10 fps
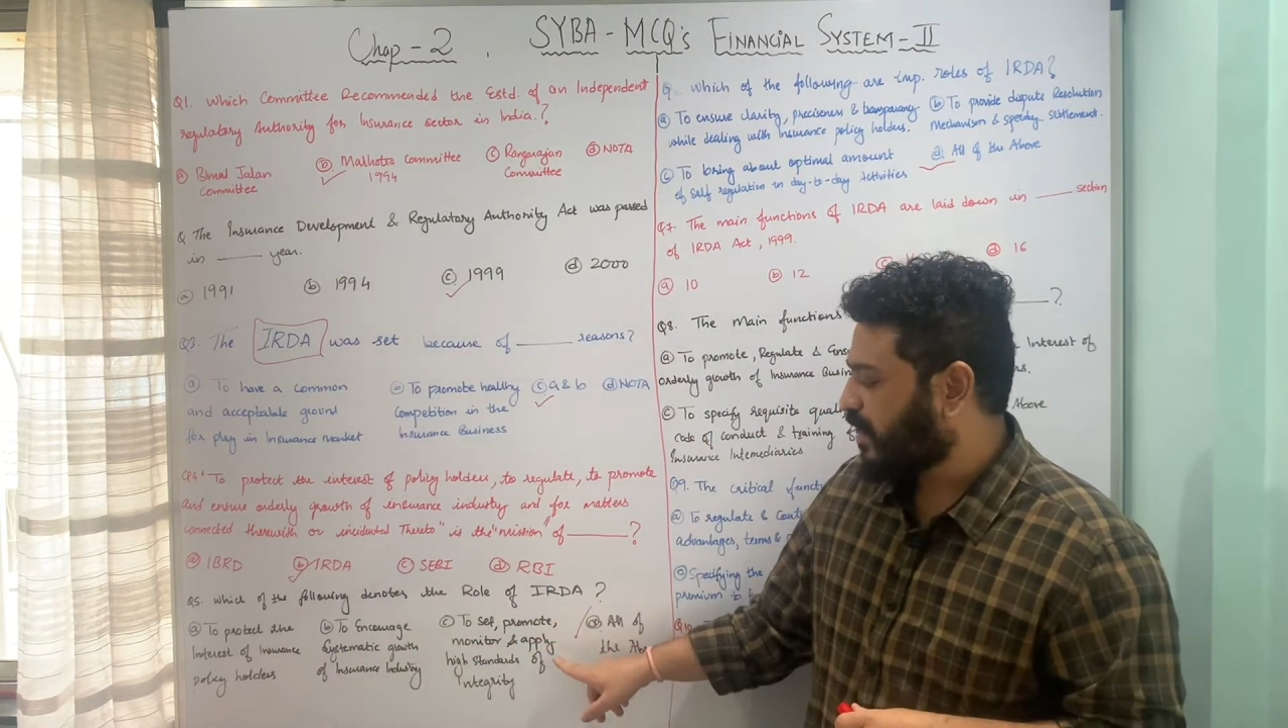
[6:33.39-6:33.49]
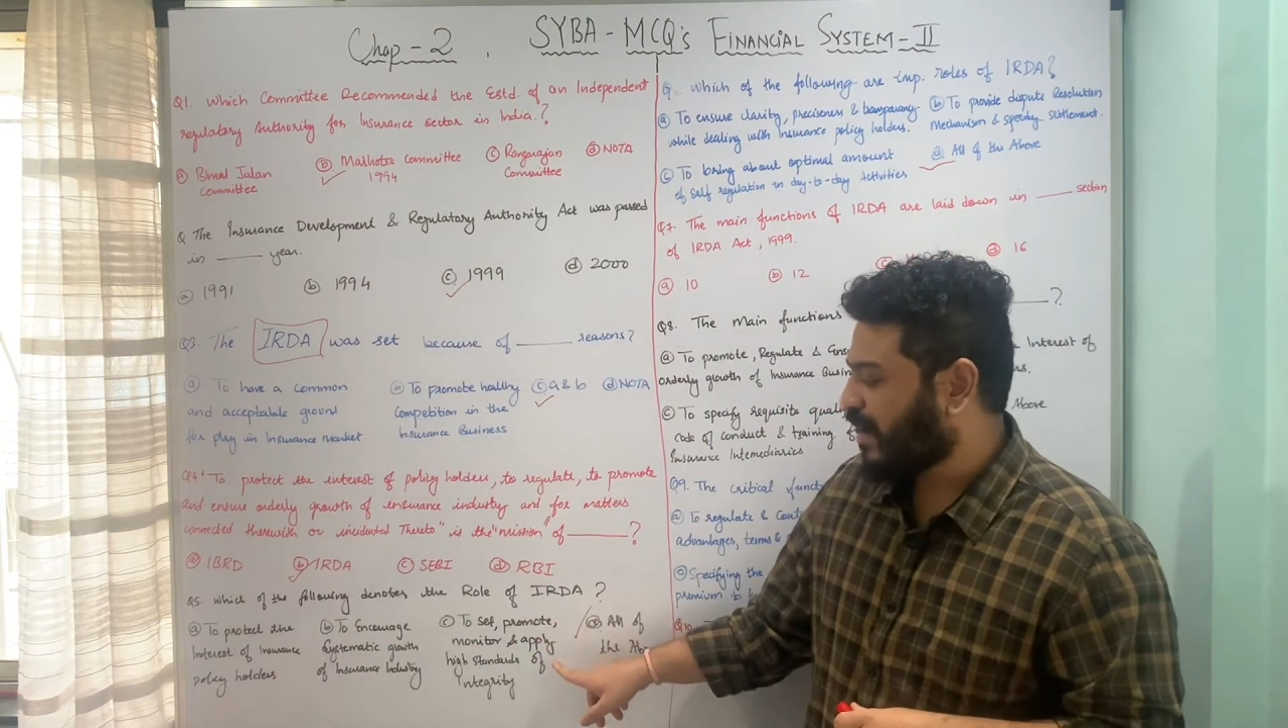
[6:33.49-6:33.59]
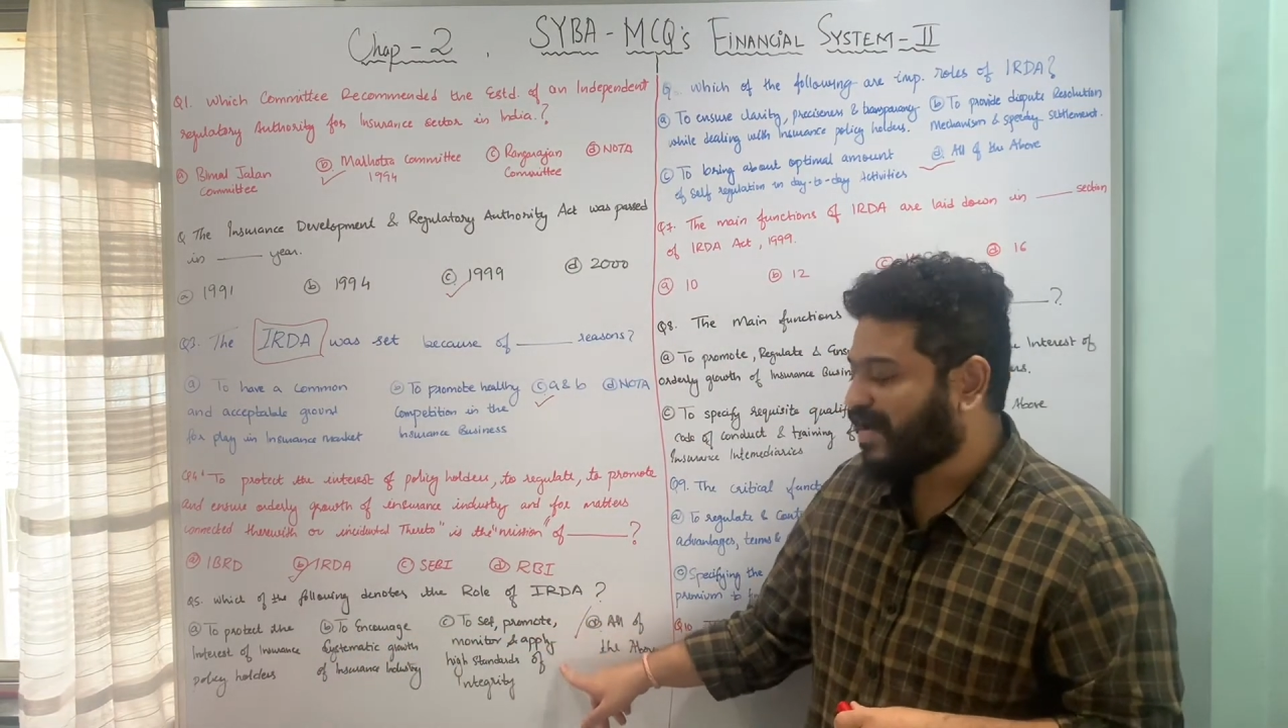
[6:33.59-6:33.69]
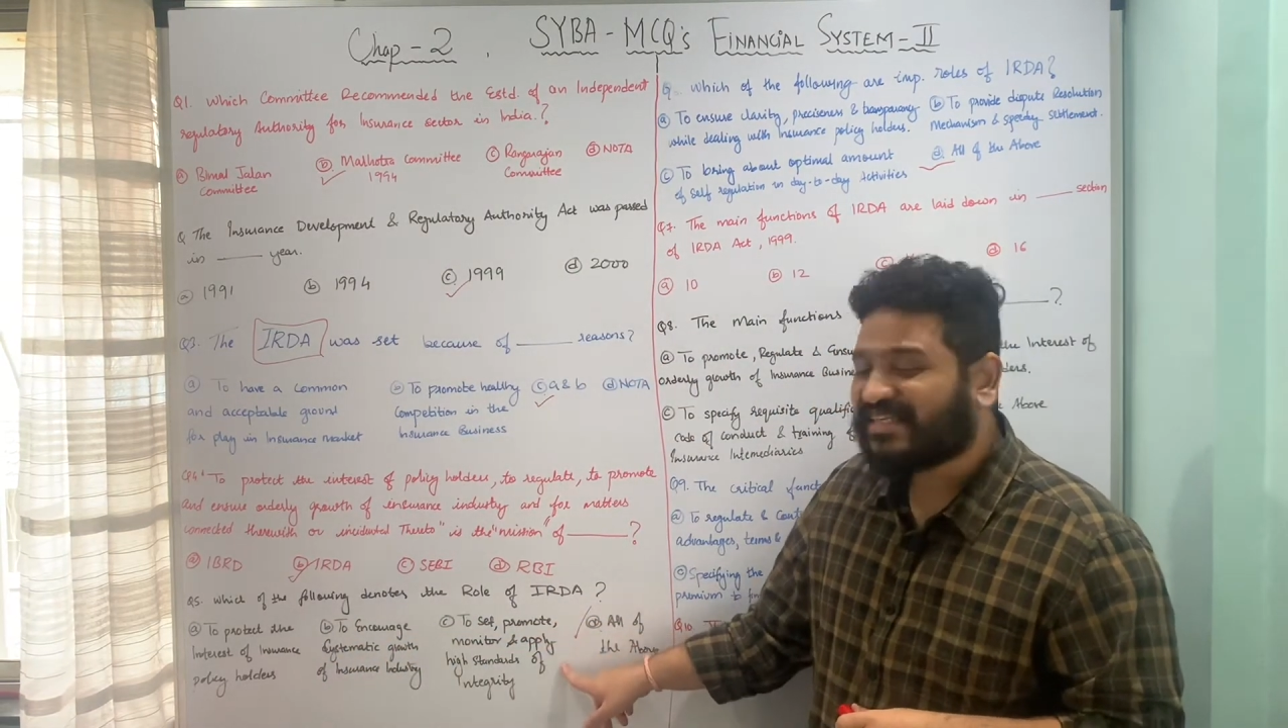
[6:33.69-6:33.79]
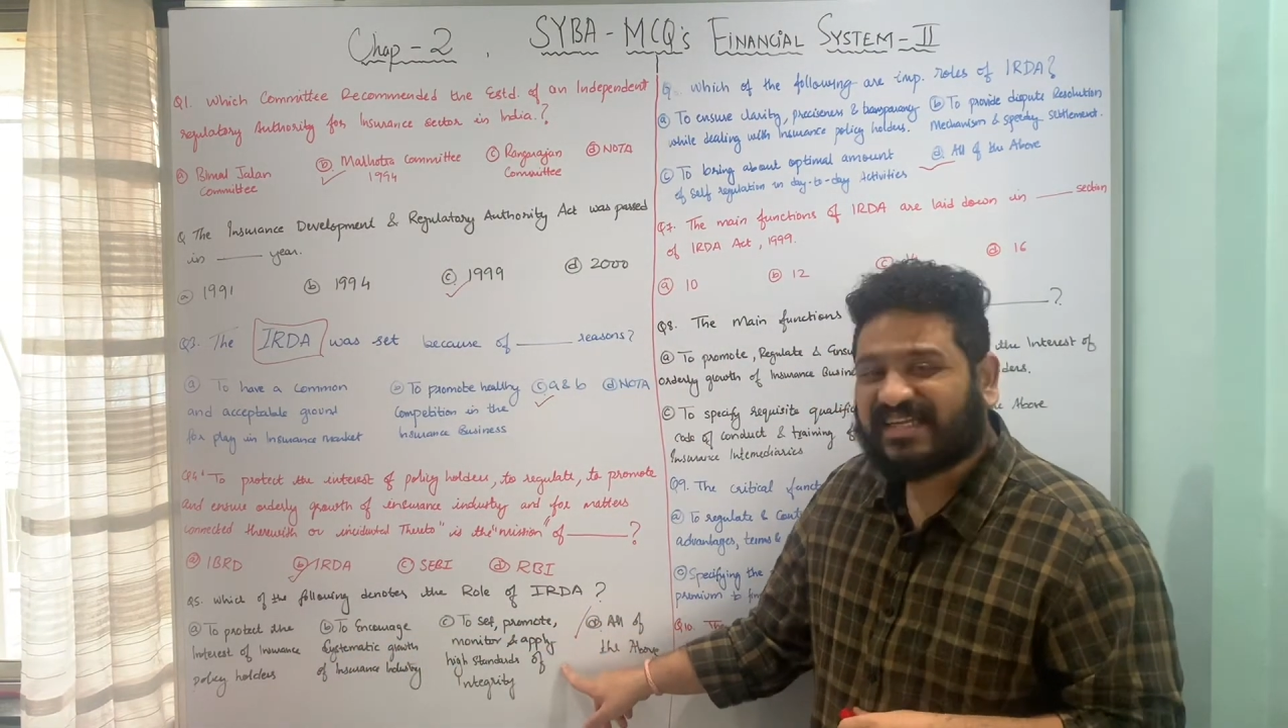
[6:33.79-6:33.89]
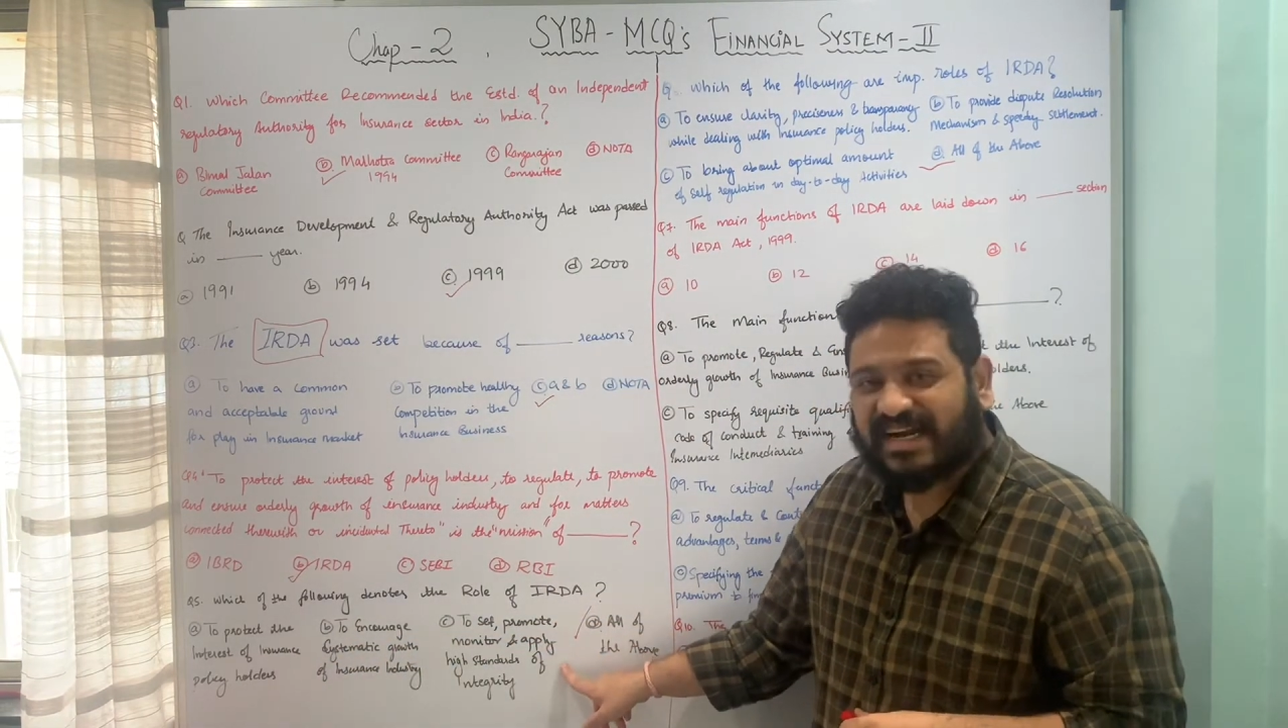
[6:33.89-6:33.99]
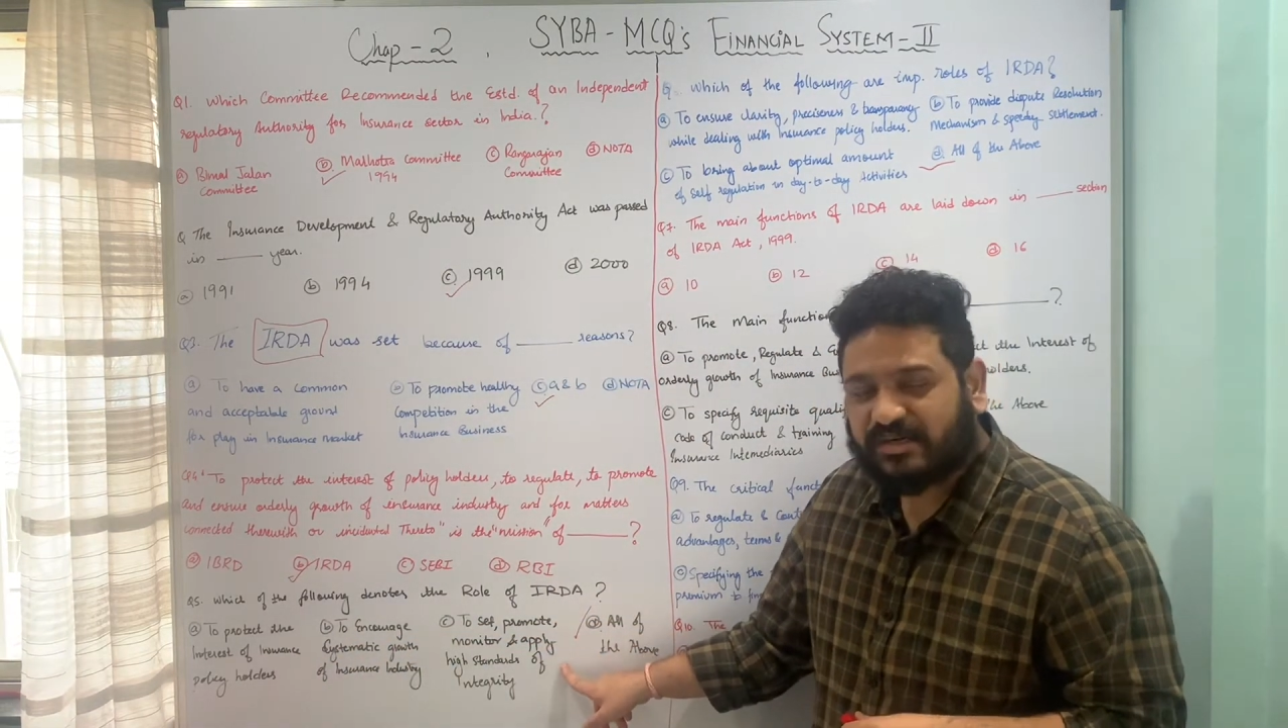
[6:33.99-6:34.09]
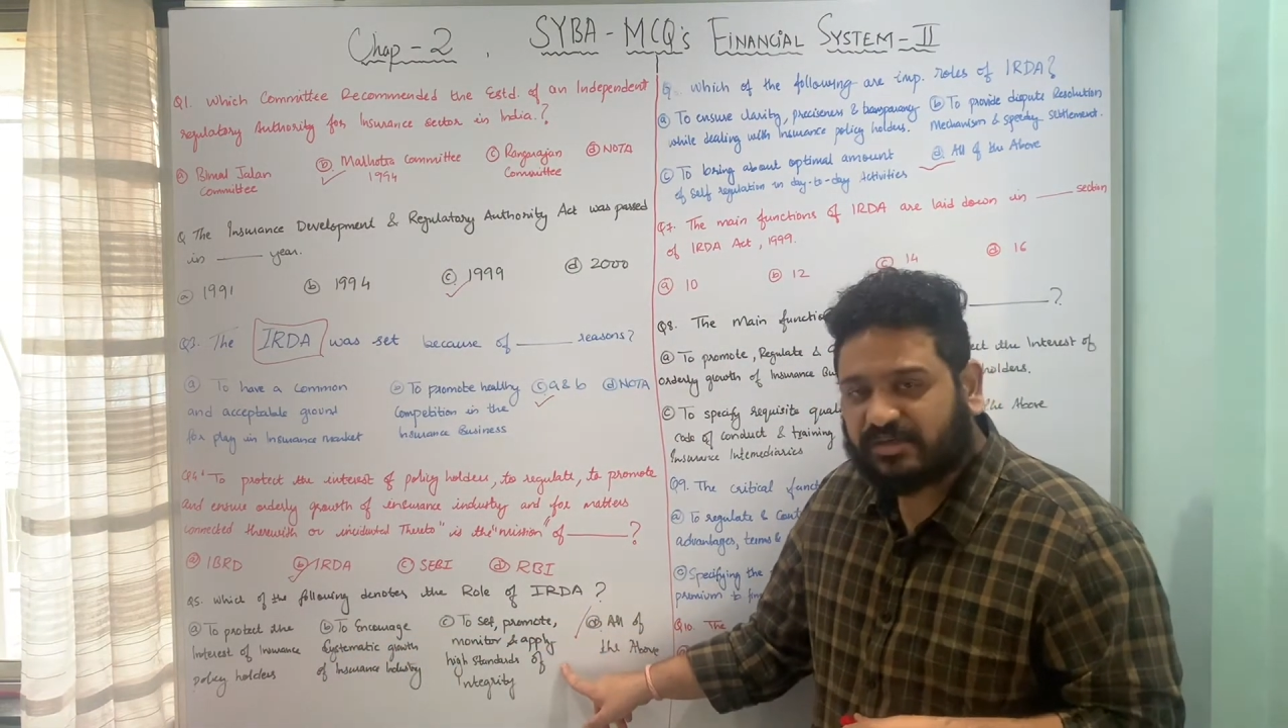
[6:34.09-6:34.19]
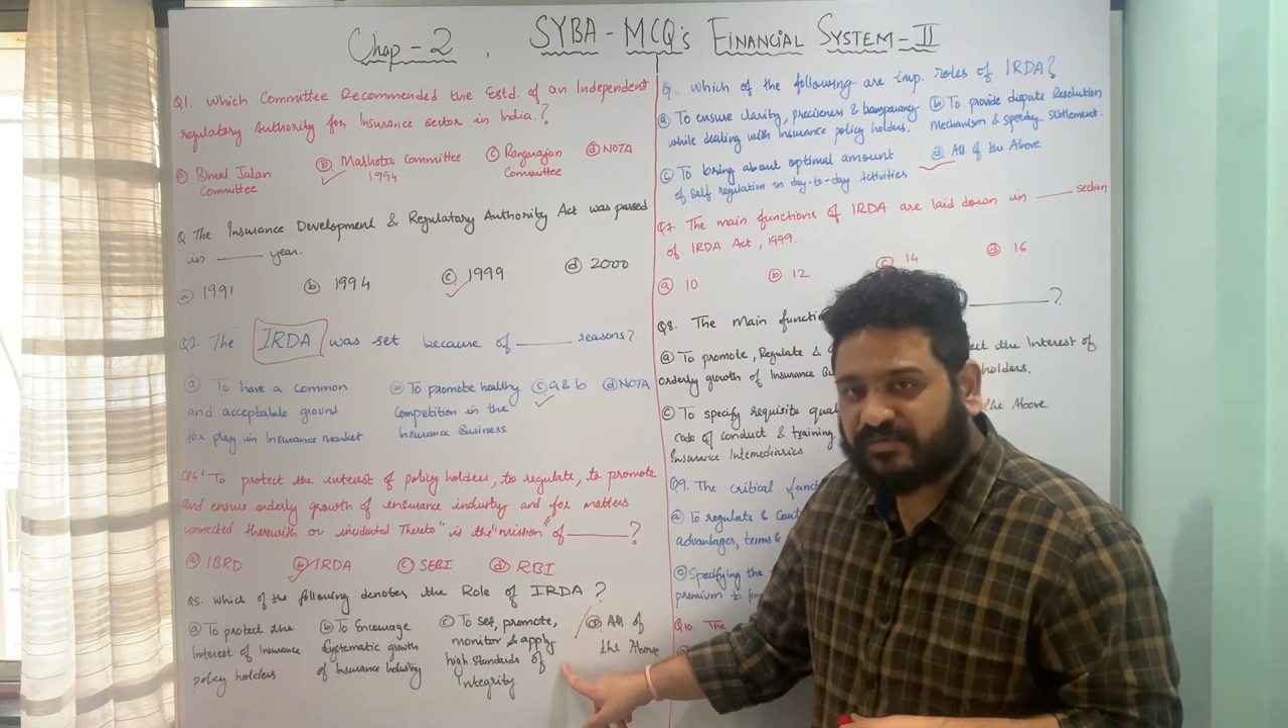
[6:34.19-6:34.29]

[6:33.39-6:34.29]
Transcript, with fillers: high standards of